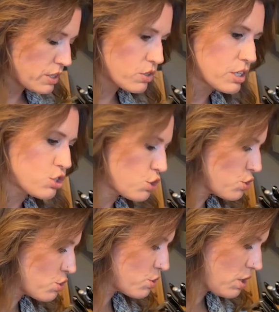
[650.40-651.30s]
are going to
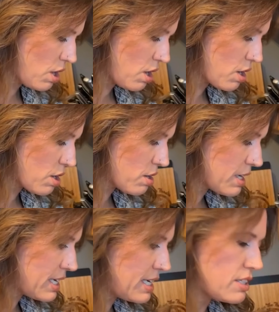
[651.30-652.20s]
turn our
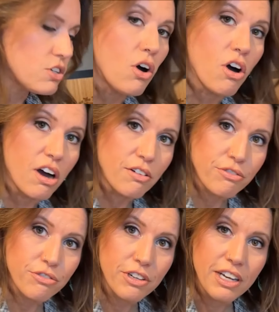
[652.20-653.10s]
heat
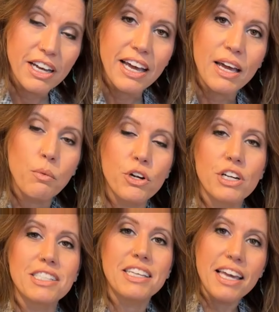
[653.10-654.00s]
off and we are going
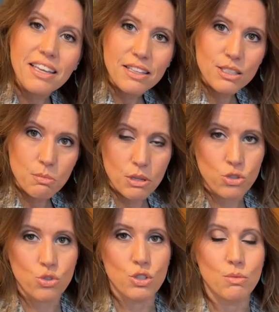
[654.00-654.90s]
to take these
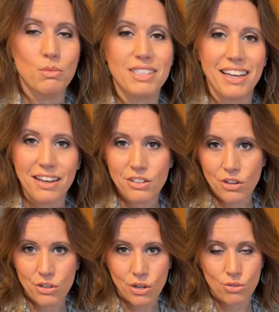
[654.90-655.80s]
mushrooms and our
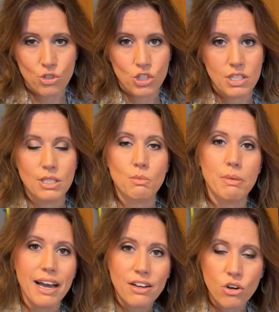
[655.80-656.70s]
goat cheese
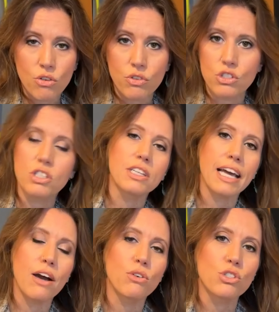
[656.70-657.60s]
back over to the
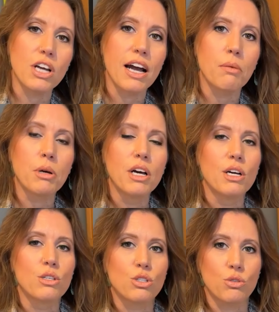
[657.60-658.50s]
countertop
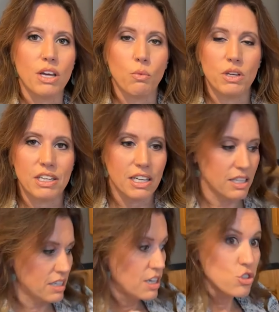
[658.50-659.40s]
so that we
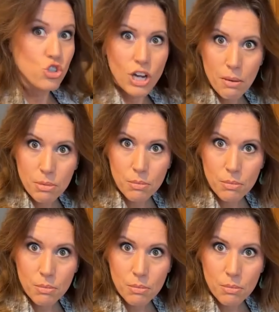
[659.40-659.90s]
can chop up